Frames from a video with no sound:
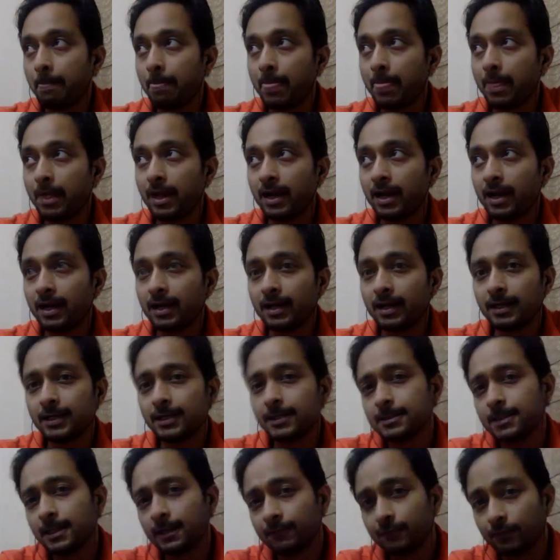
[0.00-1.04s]
And I
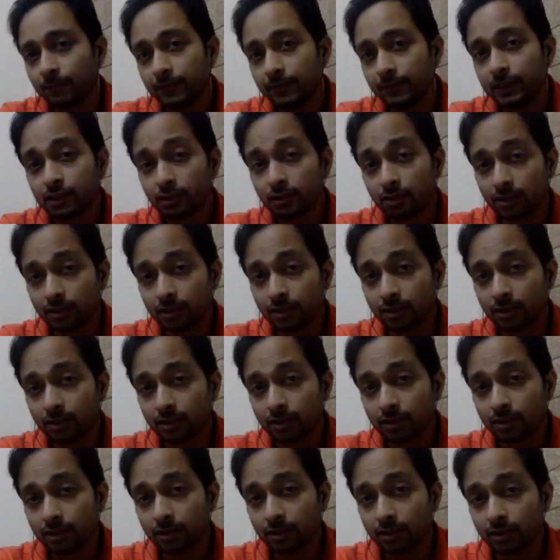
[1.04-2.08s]
did that for a very short time
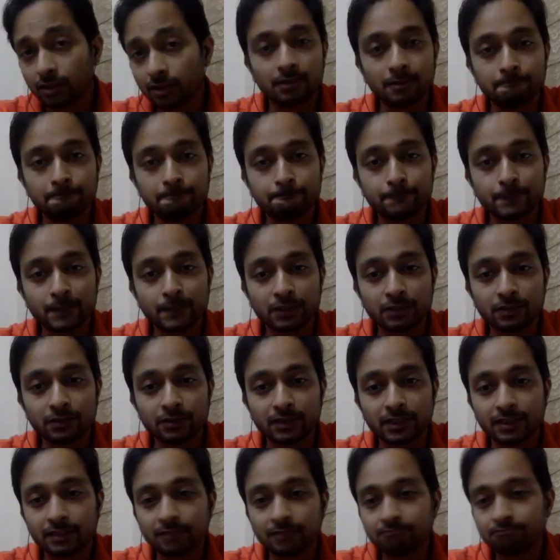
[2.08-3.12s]
because
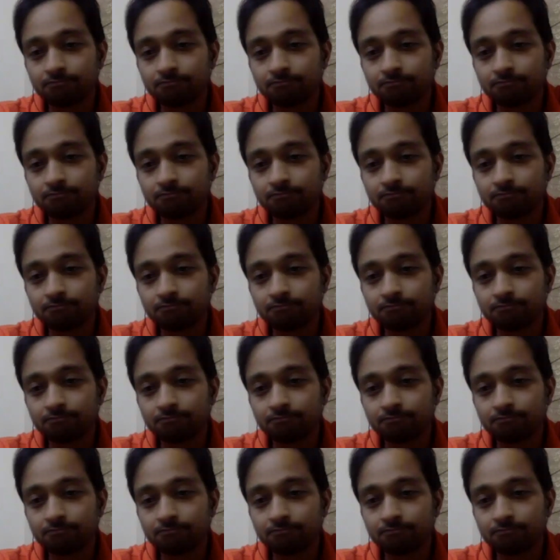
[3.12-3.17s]
I